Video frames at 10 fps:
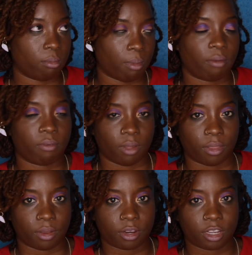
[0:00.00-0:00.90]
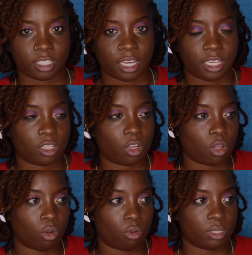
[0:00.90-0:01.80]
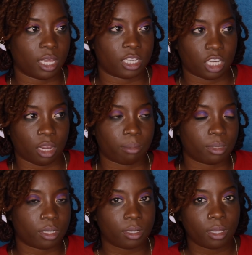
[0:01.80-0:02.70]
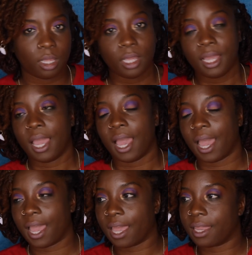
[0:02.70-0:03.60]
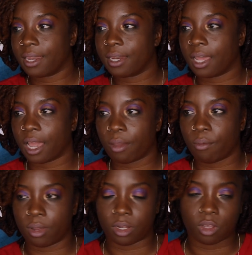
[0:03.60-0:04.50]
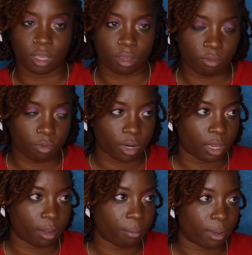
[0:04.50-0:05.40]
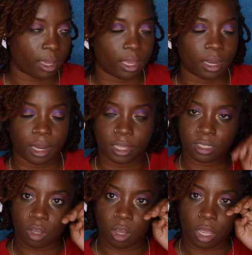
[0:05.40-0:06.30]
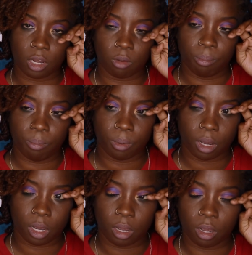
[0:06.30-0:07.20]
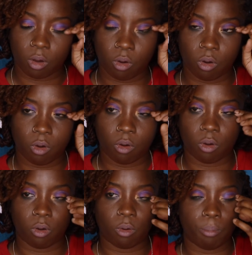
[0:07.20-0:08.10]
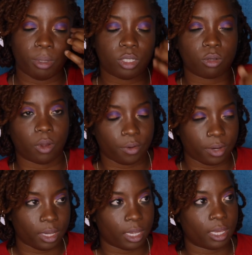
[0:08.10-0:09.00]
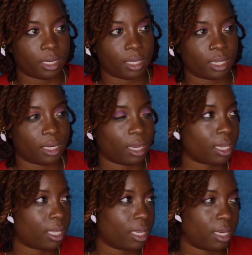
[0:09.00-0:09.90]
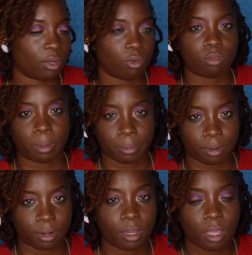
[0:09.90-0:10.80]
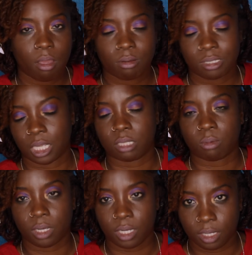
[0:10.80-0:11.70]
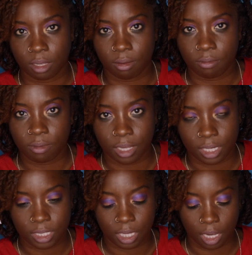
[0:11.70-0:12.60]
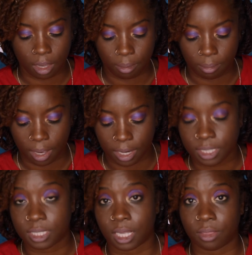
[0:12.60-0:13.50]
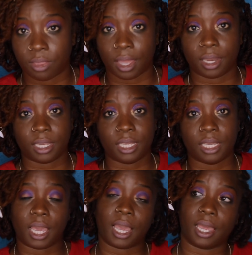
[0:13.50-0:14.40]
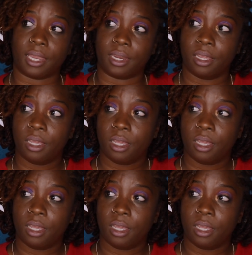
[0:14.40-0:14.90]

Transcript: to my father because I need to close that chapter. And I went looking for him, and I saw an obituary in the Connecticut newspaper, because that's where he lived at the time, and it said that he had